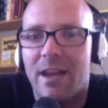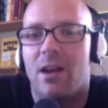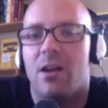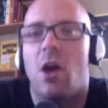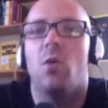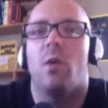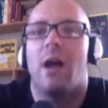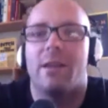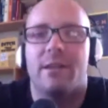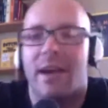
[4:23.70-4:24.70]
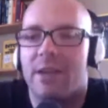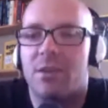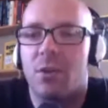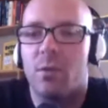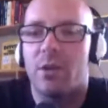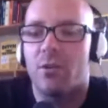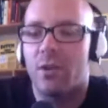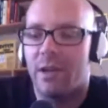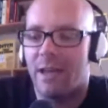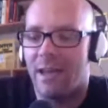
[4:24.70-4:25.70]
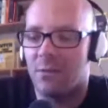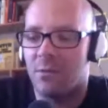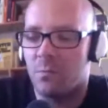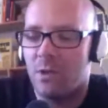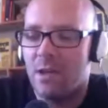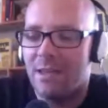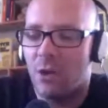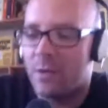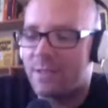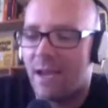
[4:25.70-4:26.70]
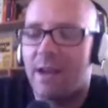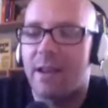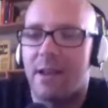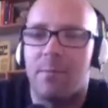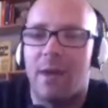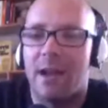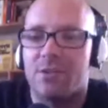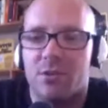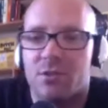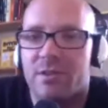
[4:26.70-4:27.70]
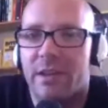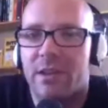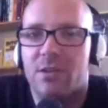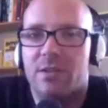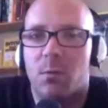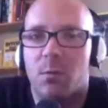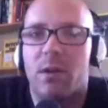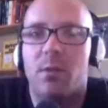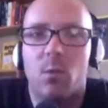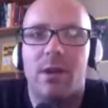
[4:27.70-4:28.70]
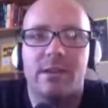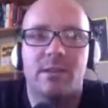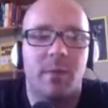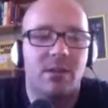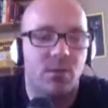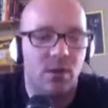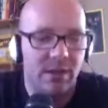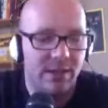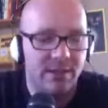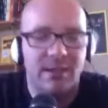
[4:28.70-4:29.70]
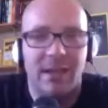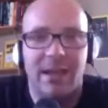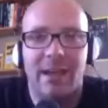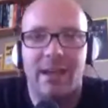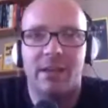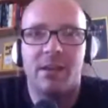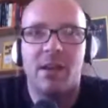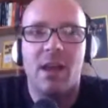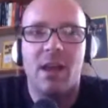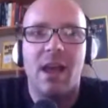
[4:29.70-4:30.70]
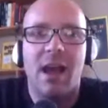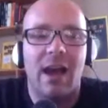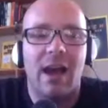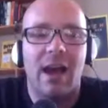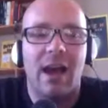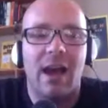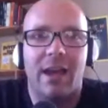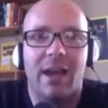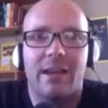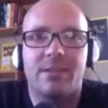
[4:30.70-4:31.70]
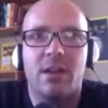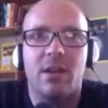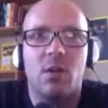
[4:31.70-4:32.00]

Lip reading: Yeah. Oh, I totally agree. And, it's got to come back to, just like you said, what is best for kids. And I think that